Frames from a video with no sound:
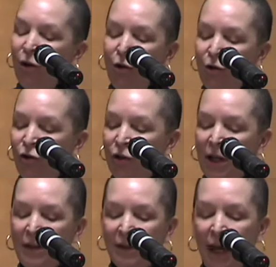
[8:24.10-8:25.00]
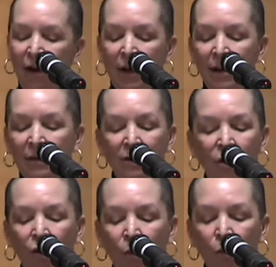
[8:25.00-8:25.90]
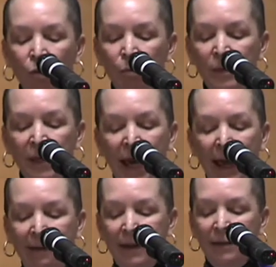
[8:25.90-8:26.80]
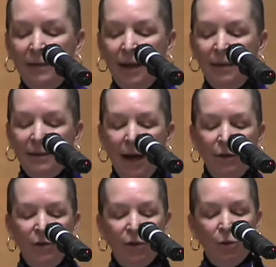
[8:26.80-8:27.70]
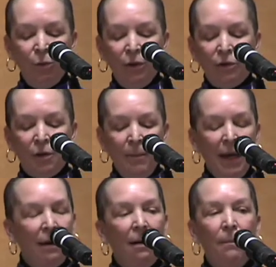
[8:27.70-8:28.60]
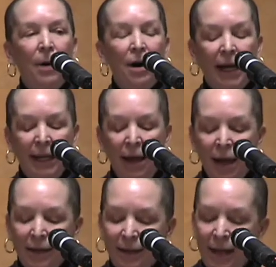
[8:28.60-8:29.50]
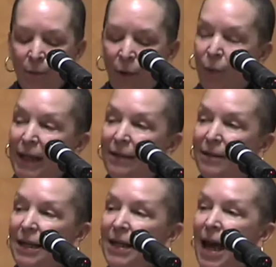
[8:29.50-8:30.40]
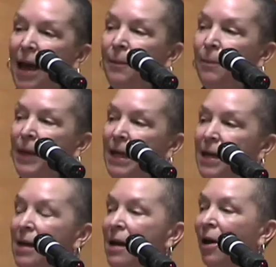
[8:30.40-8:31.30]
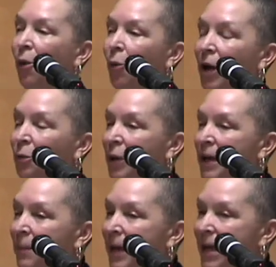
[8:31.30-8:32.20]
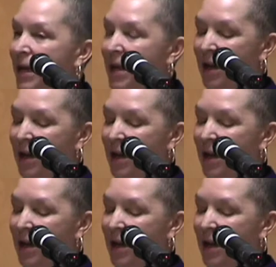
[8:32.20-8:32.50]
nurtured us, carried us in your wombs, and then sent us out into the world to make our mark and see what we see and be what we be,